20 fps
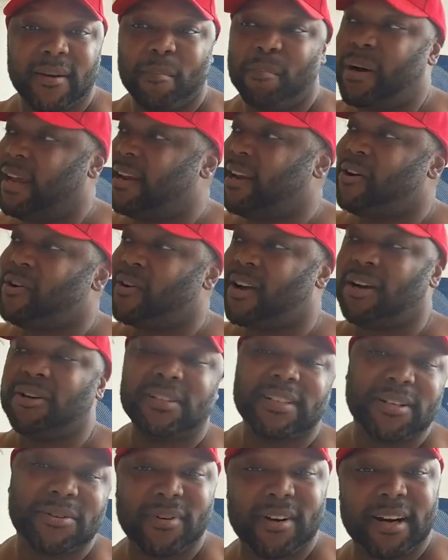But don't
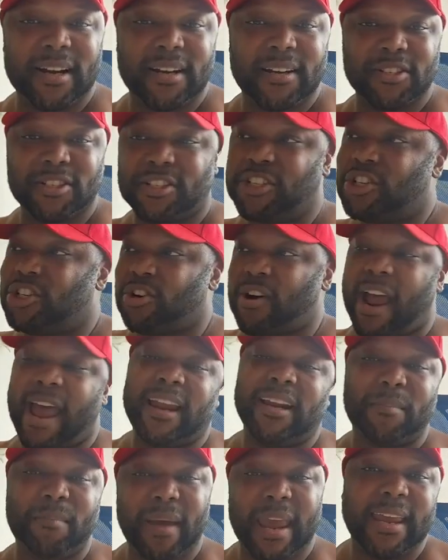go somewhere else
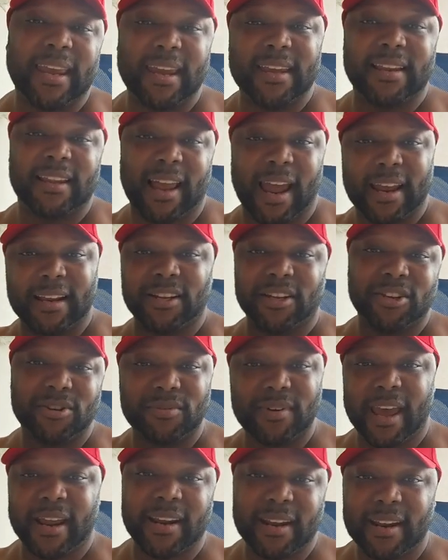trying to make it like the
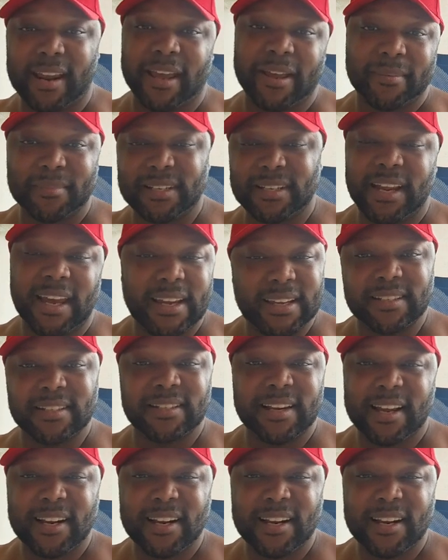United Damn States.